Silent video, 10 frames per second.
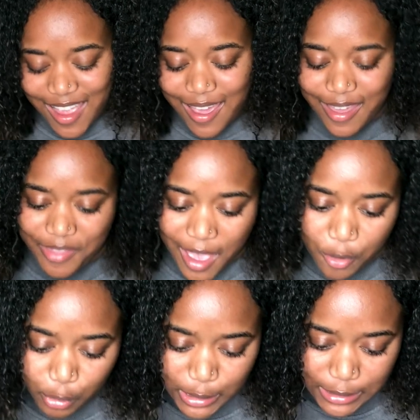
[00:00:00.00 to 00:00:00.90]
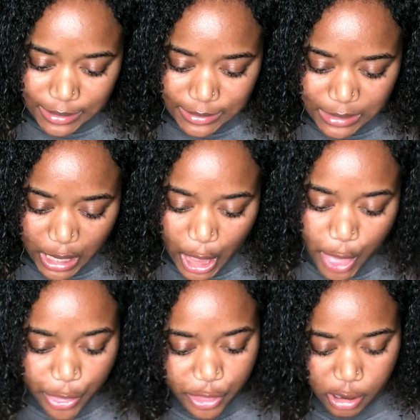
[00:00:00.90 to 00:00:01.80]
And that was
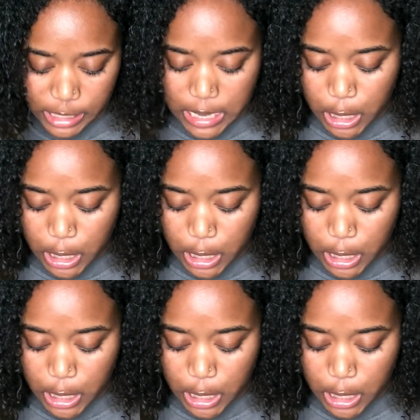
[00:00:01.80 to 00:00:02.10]
$30.